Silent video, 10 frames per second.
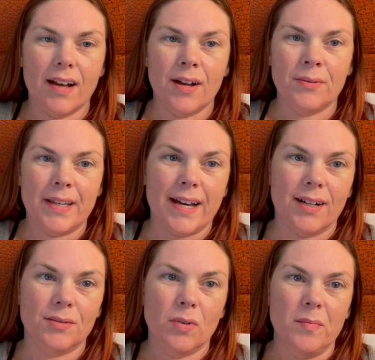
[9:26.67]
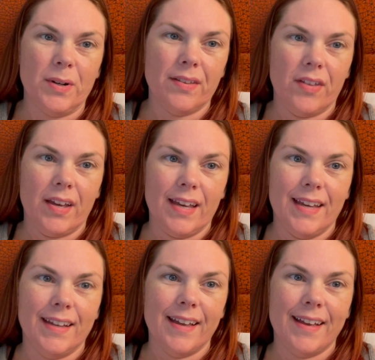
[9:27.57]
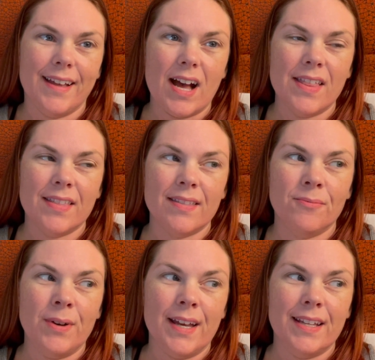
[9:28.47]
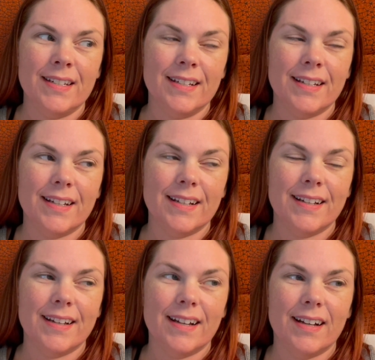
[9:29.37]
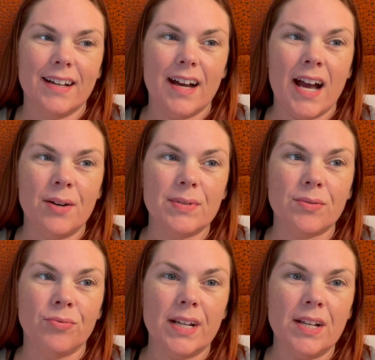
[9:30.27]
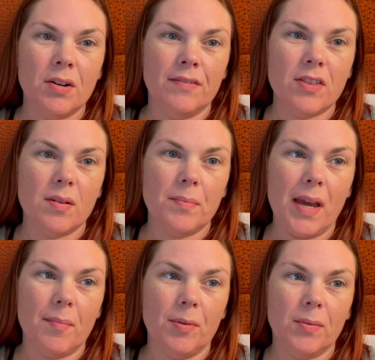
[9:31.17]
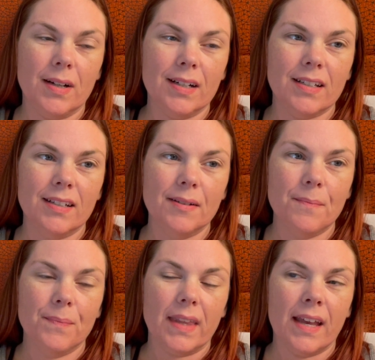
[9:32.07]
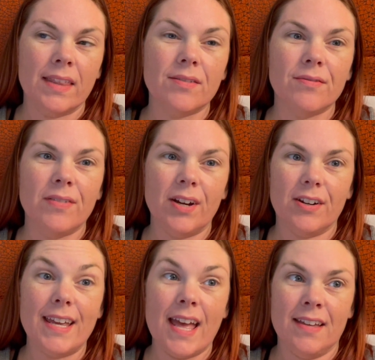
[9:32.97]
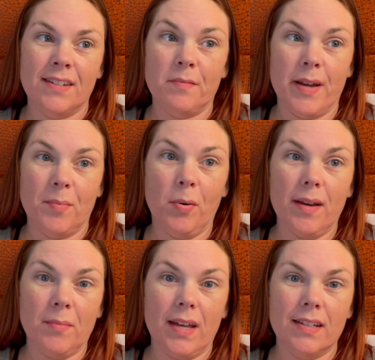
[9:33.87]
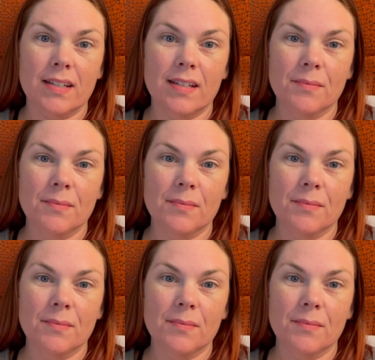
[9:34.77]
Oh yeah, one more thing. When I was reading over the paperwork at the very end of my appointment,